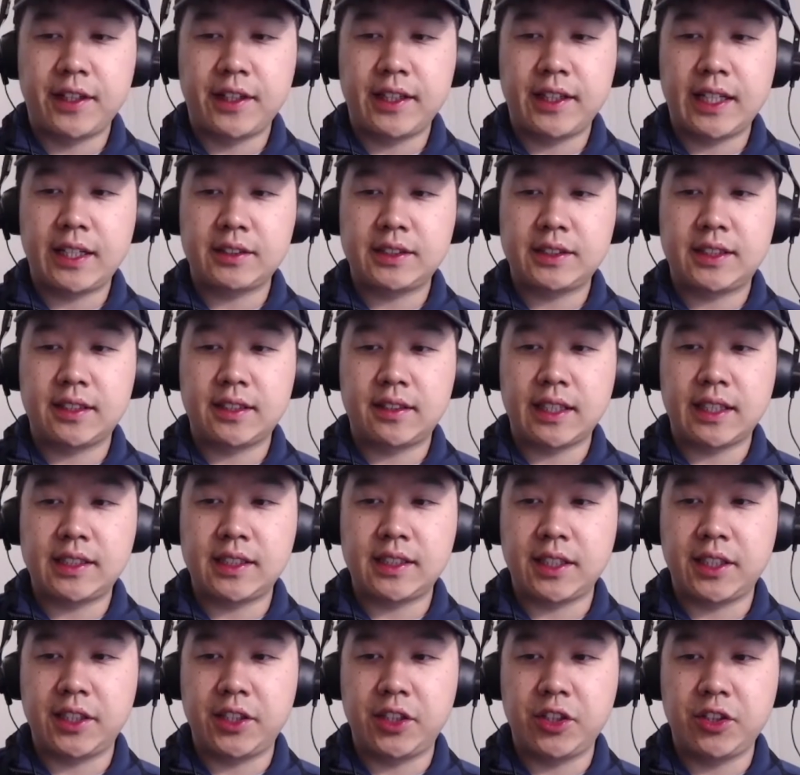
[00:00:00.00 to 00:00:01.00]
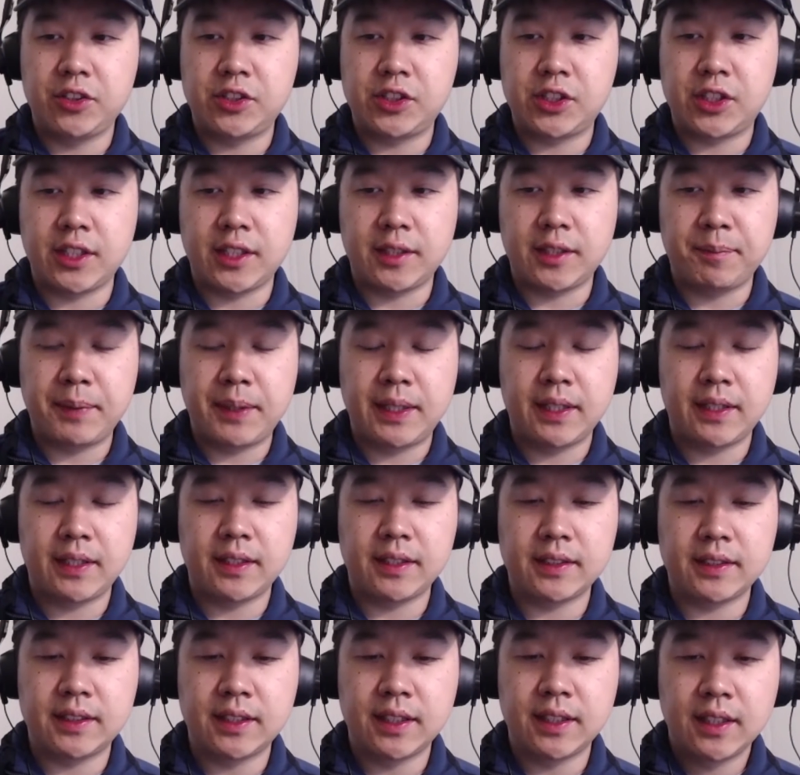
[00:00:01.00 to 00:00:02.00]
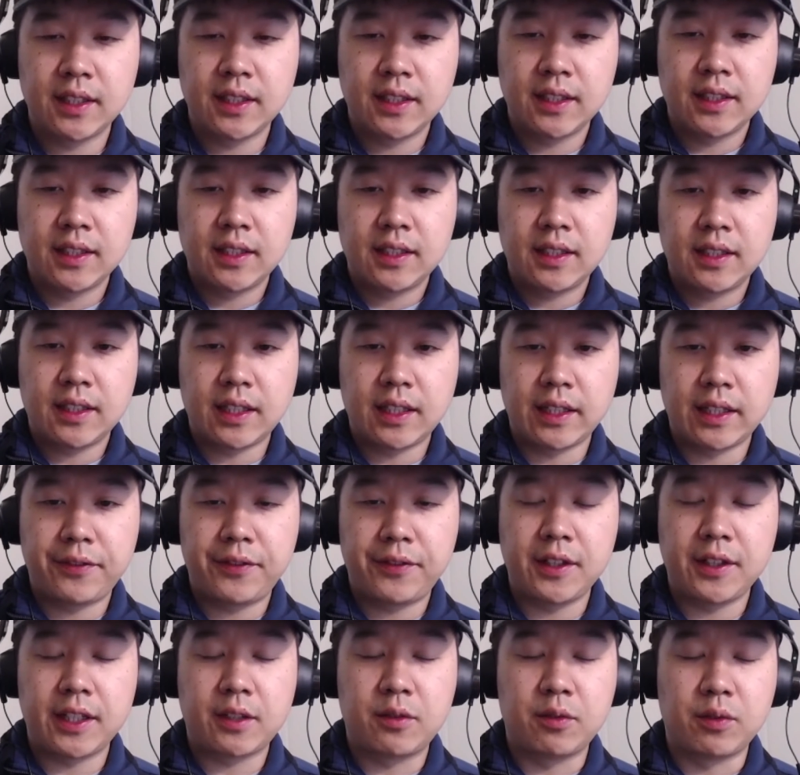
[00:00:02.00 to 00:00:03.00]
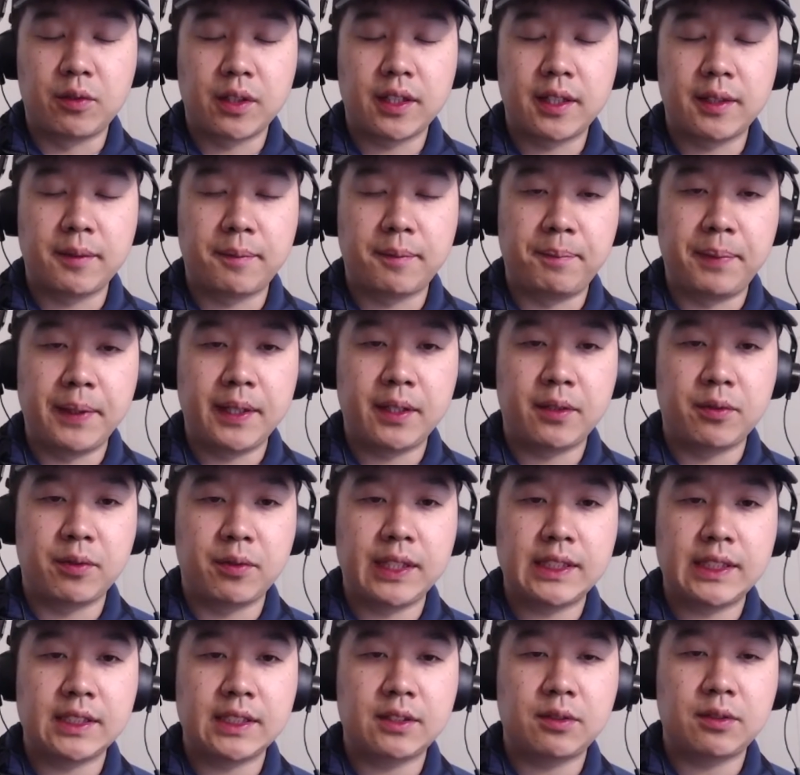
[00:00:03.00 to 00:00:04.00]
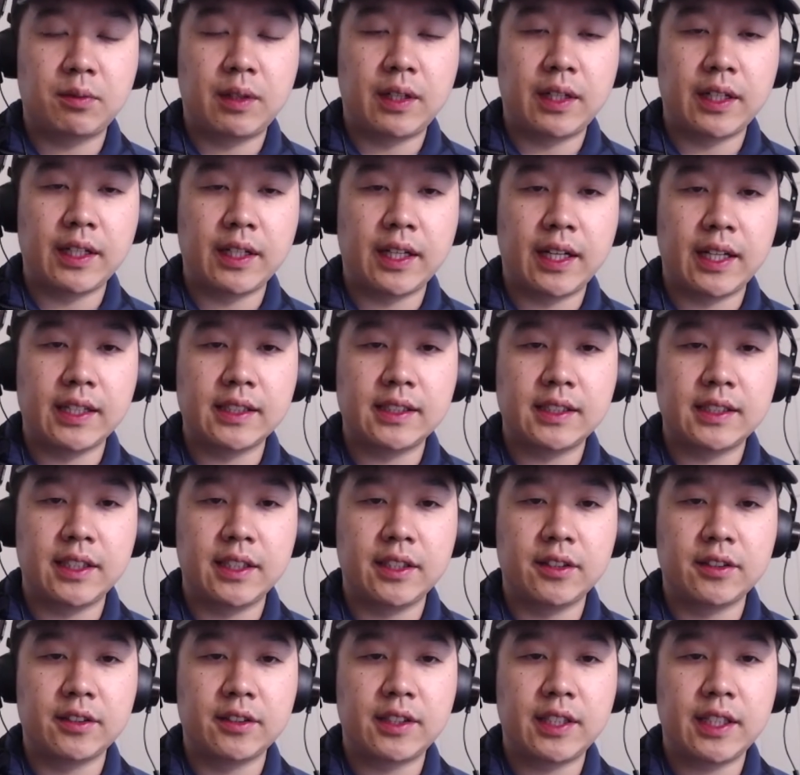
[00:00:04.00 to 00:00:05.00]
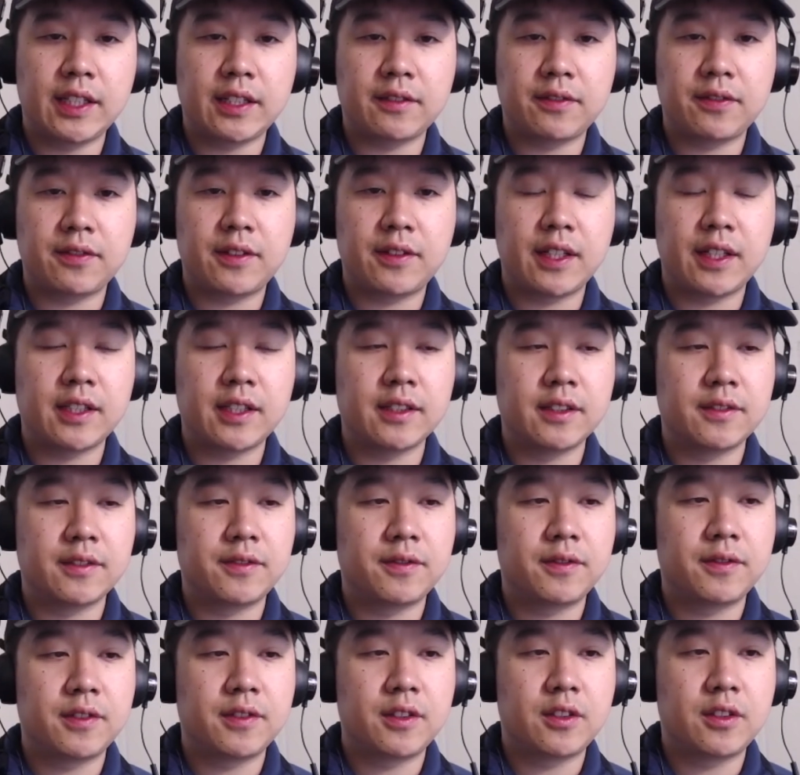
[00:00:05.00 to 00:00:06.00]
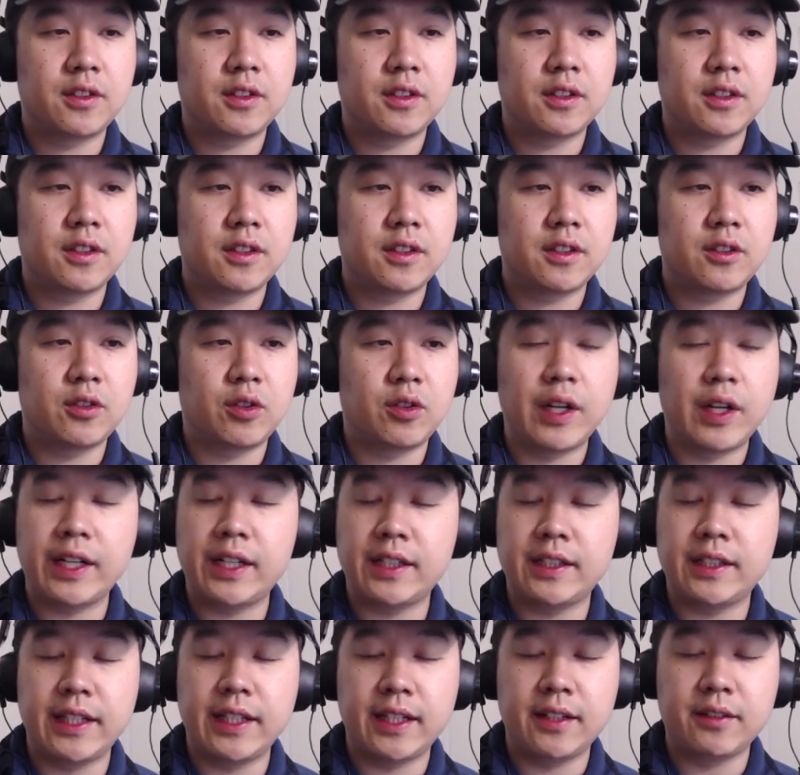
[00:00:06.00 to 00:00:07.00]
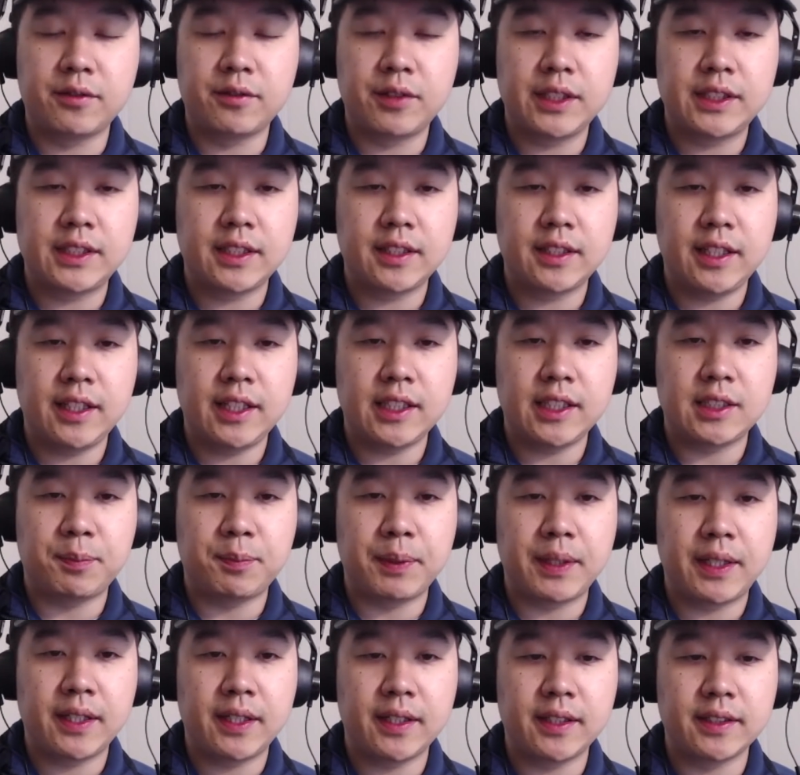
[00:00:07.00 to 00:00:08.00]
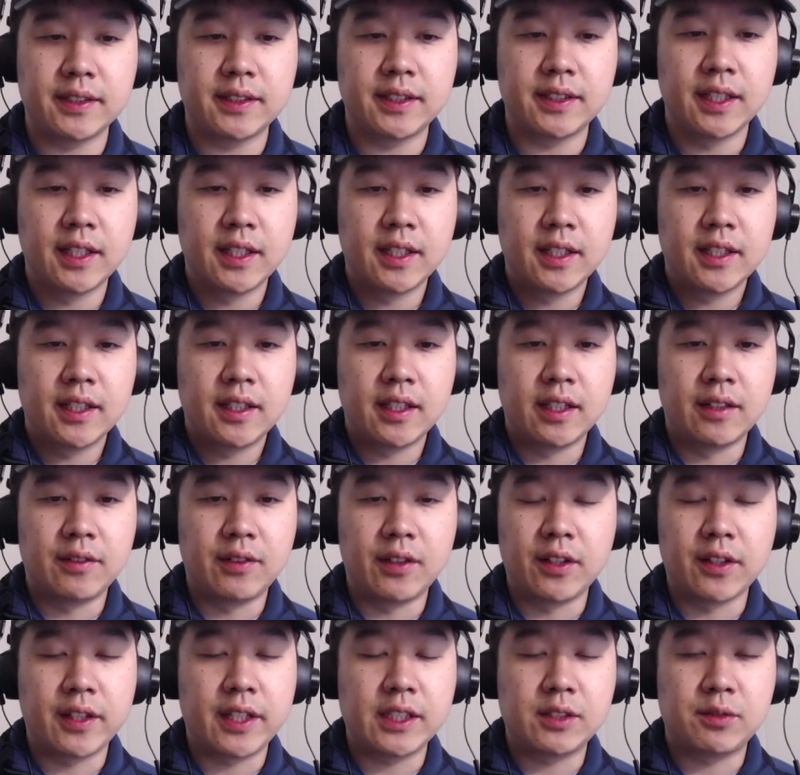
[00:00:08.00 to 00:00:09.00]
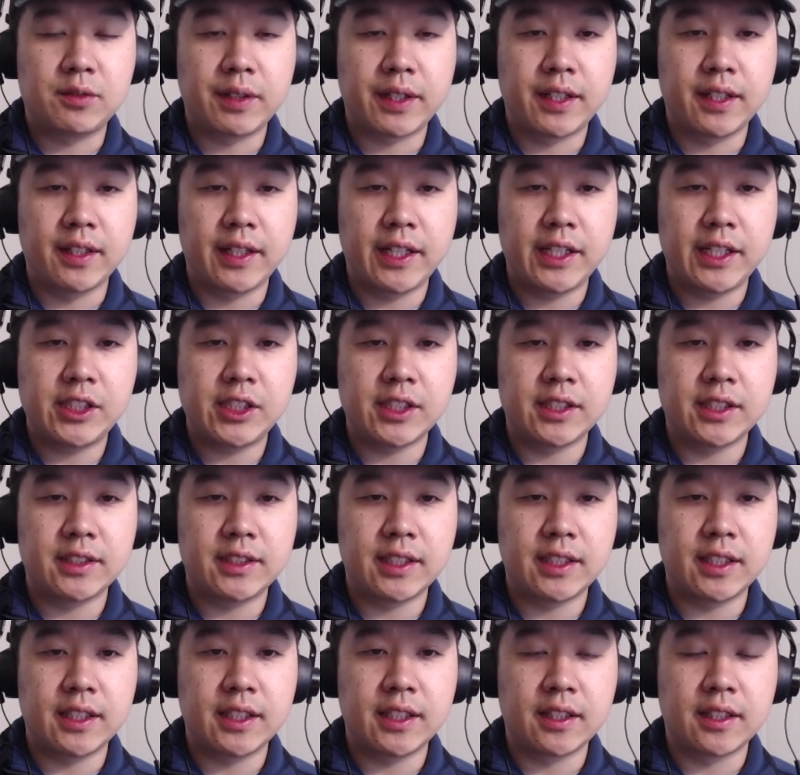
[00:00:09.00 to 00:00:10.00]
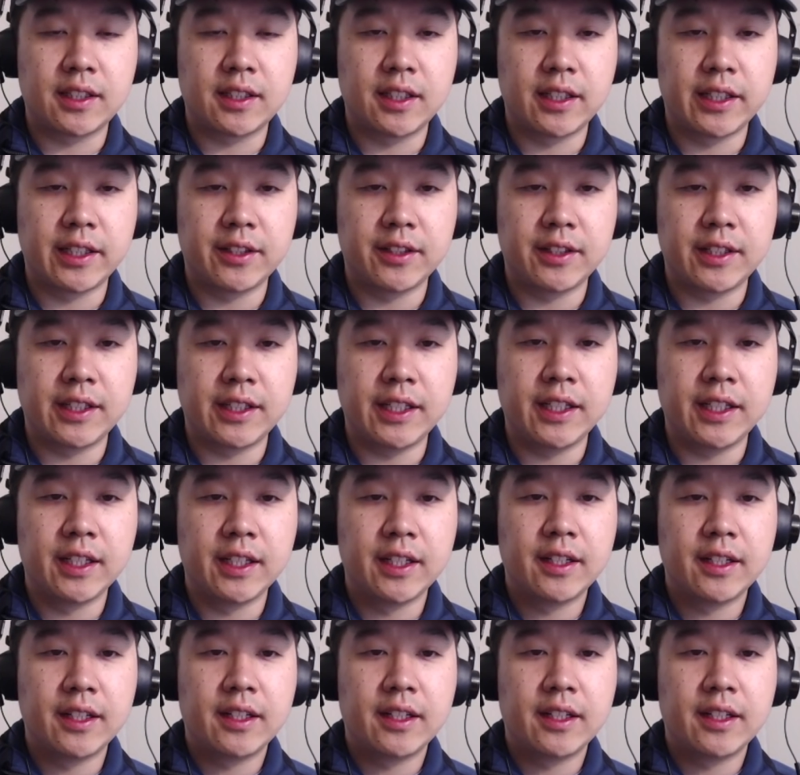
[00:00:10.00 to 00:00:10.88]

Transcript: And that's, that's a huge thing because I feel like one of the big reasons why ICOs have kind of quieted down recently is because of all these regulations and unclarity,